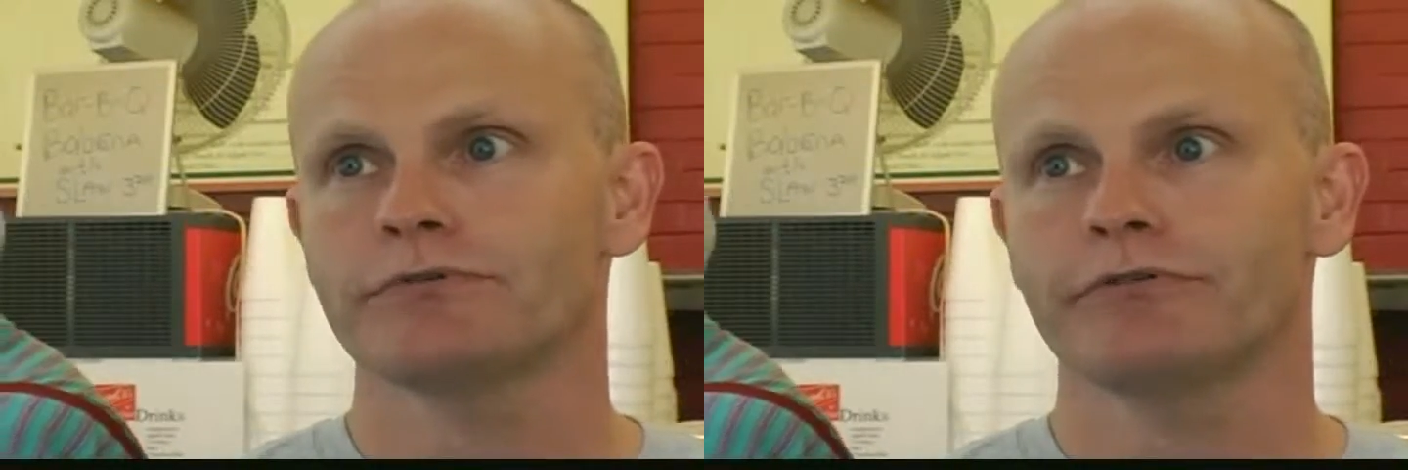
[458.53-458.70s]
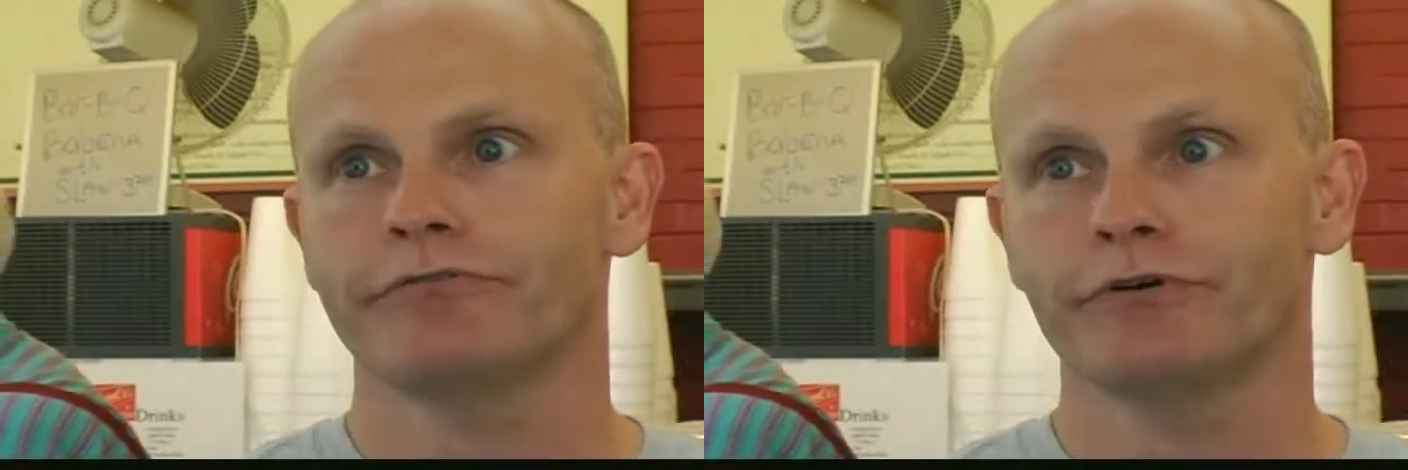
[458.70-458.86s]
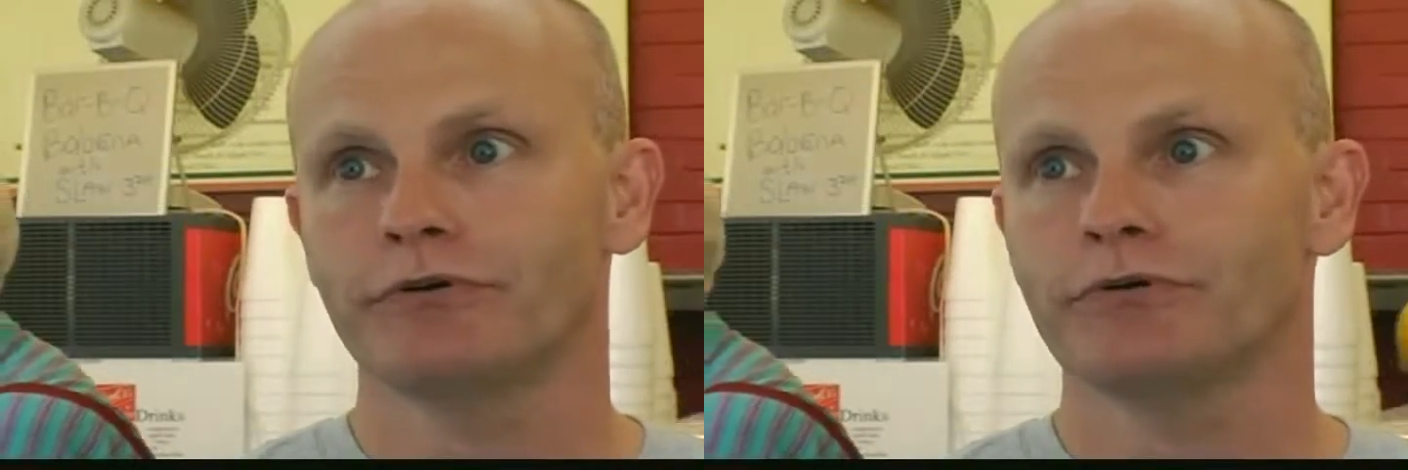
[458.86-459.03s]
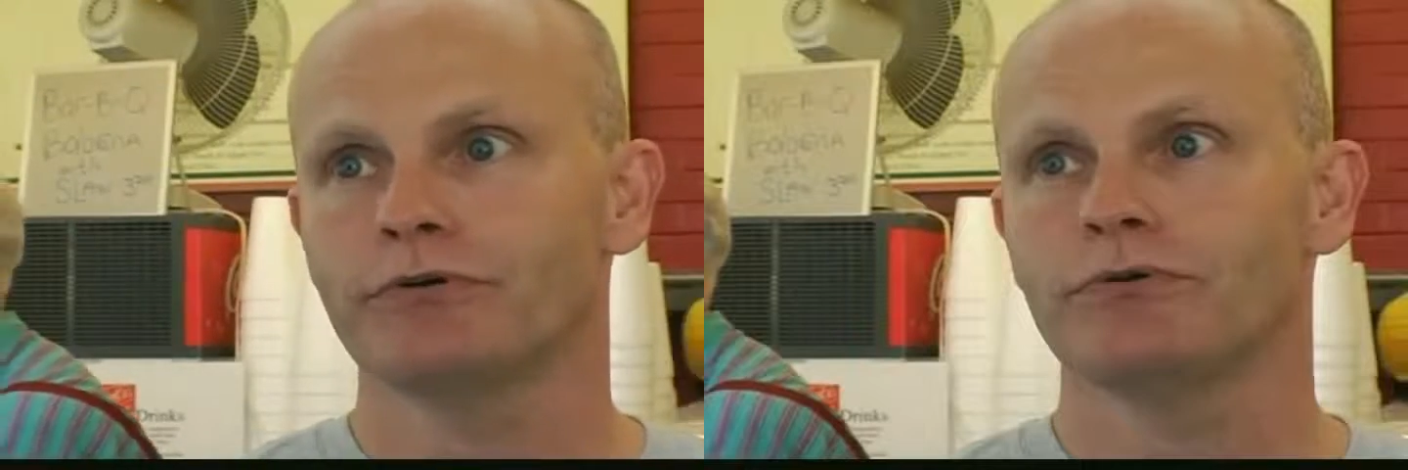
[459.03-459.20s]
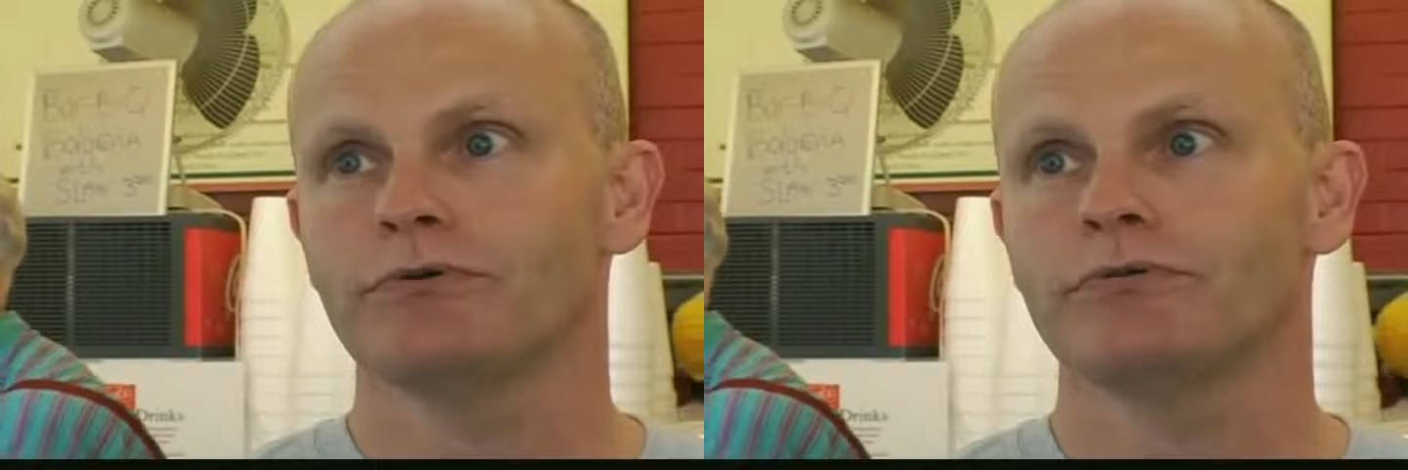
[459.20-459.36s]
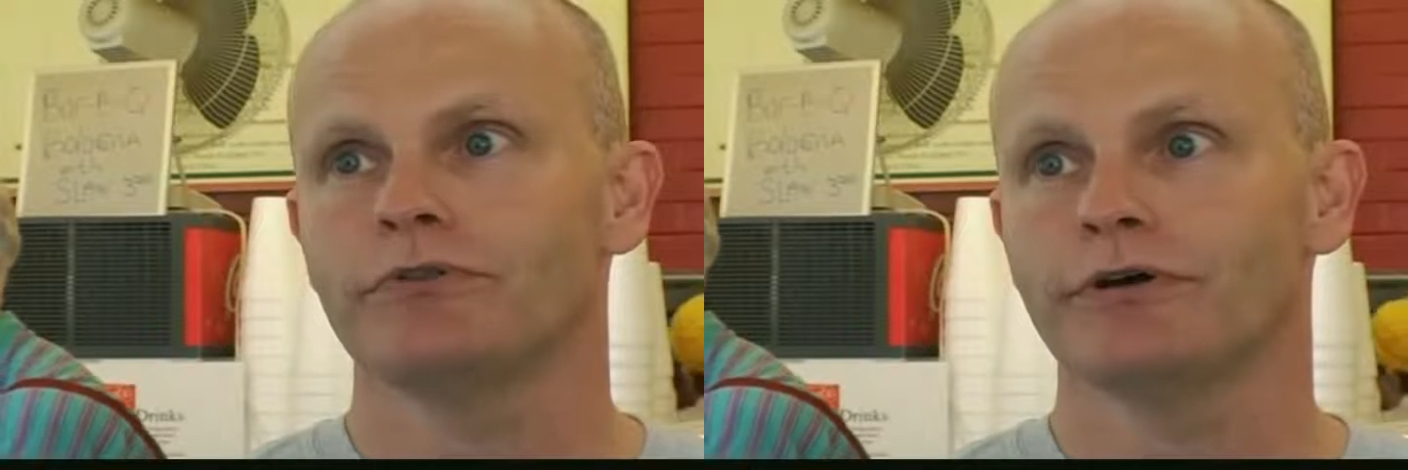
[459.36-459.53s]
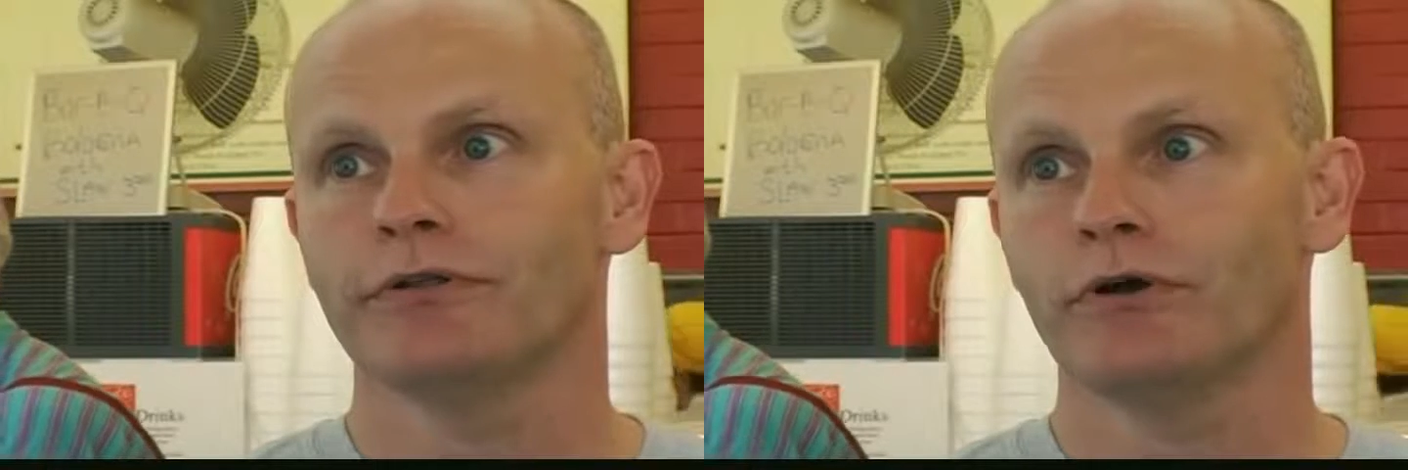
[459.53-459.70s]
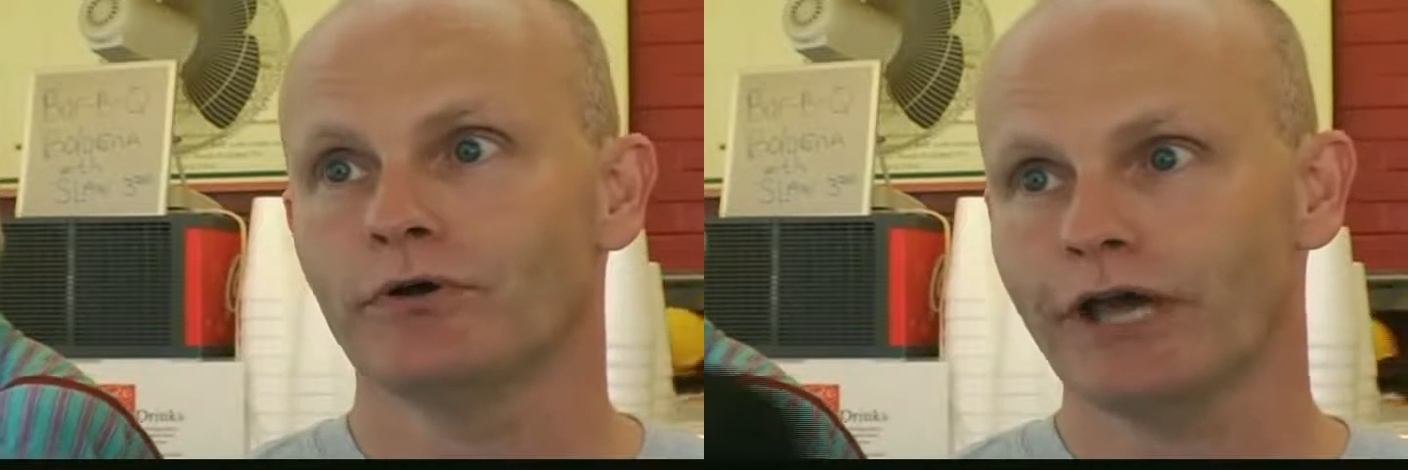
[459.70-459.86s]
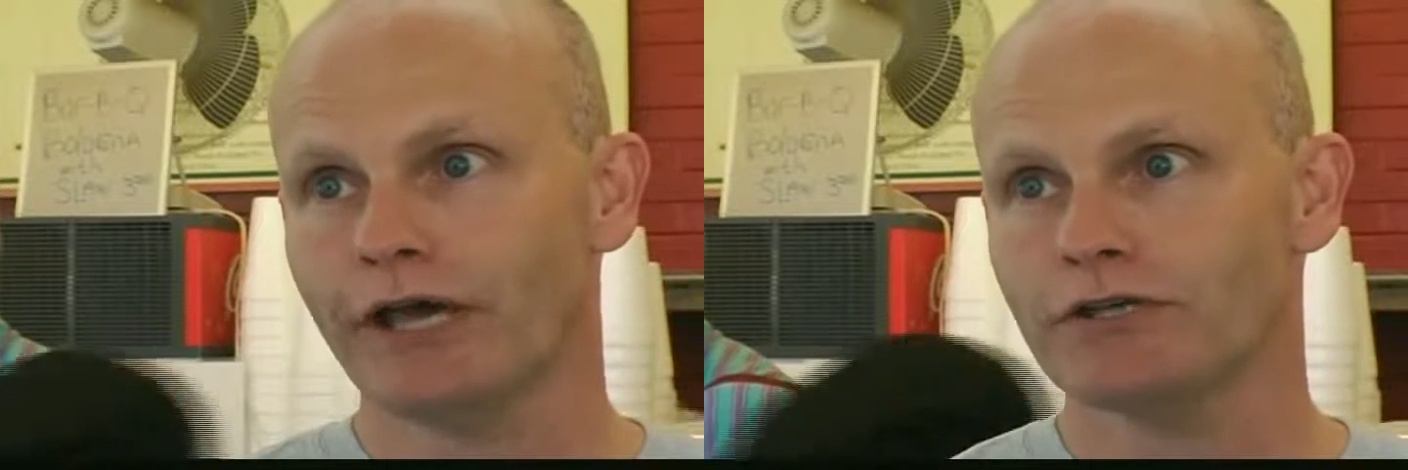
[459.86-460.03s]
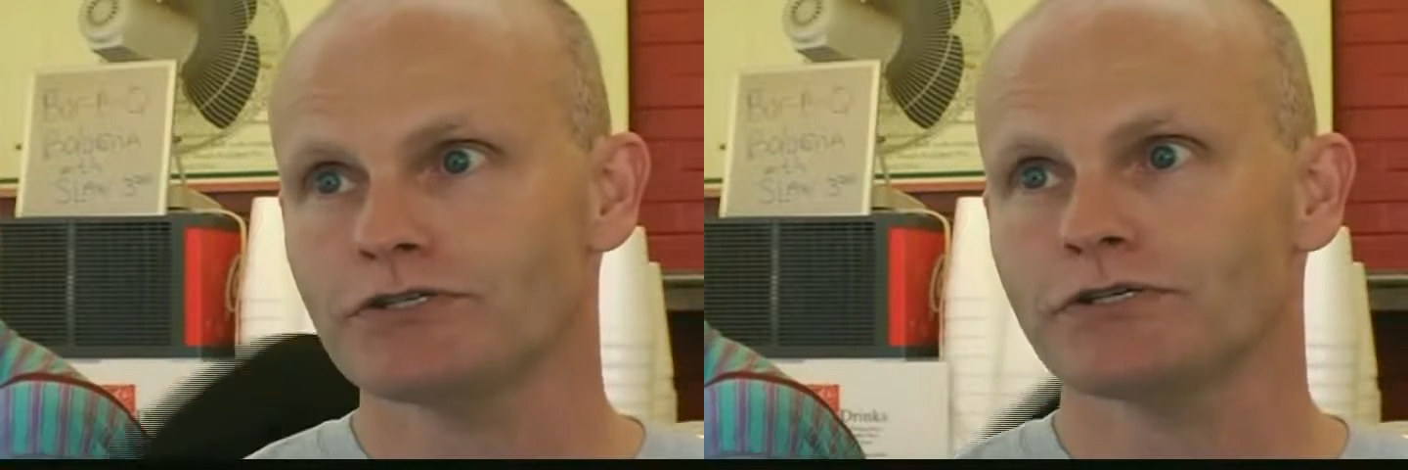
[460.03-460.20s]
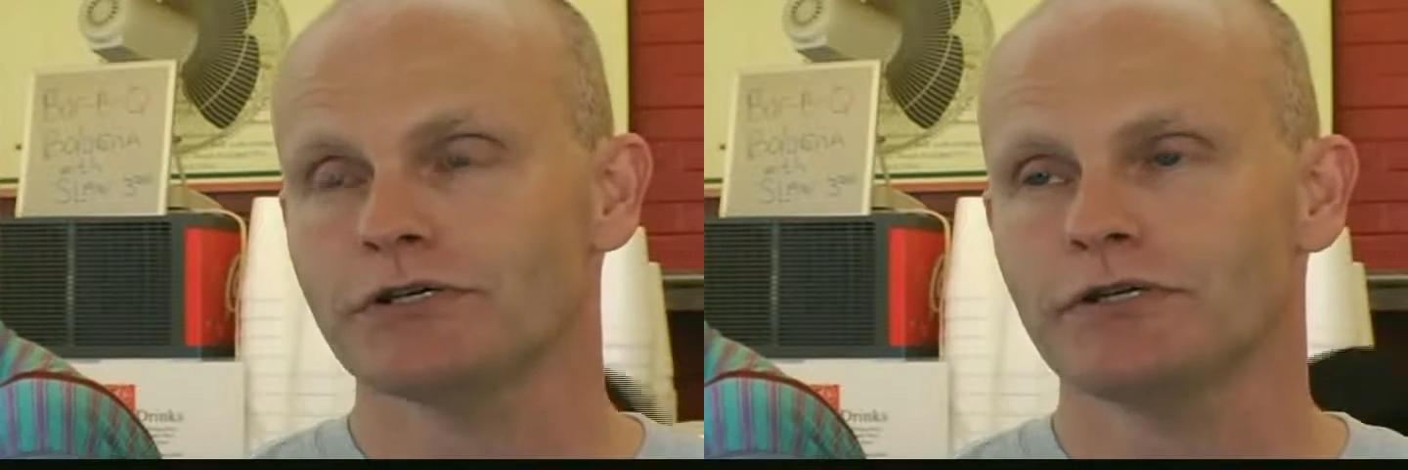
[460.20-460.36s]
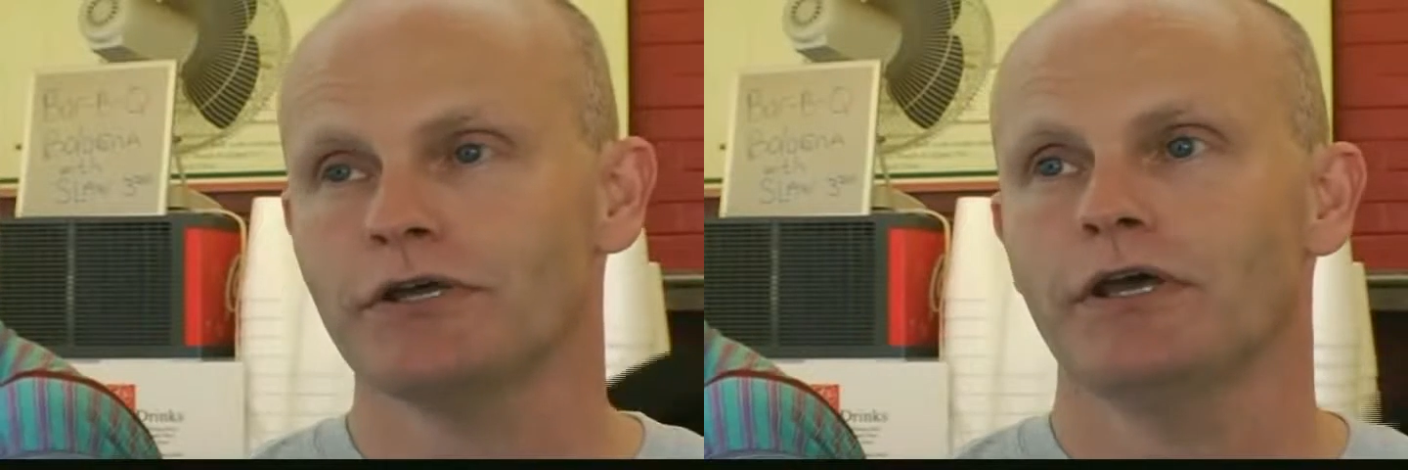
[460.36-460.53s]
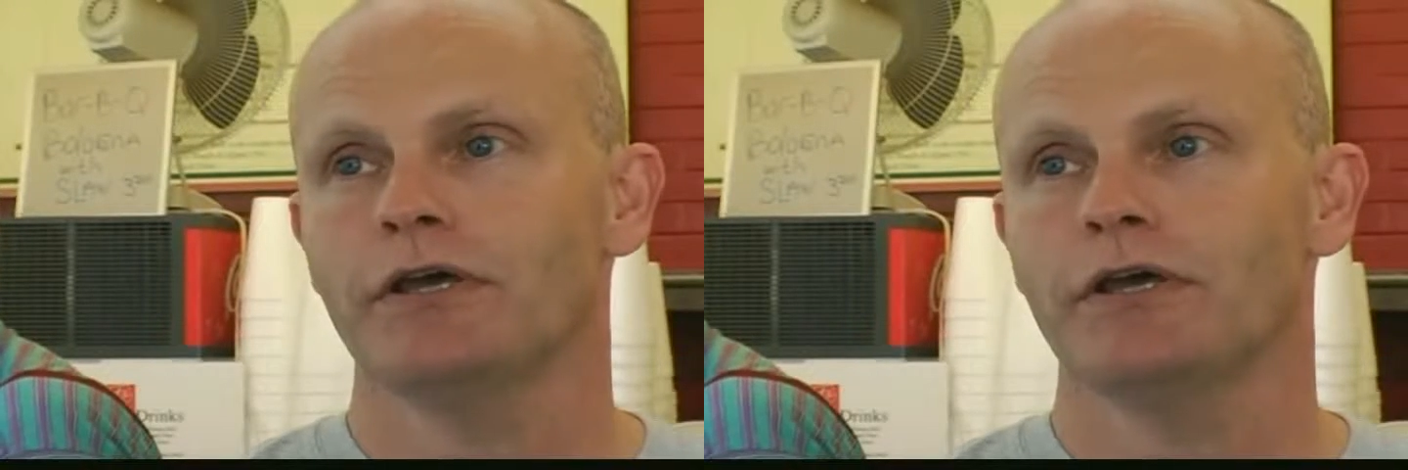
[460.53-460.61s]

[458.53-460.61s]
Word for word: the food, the location.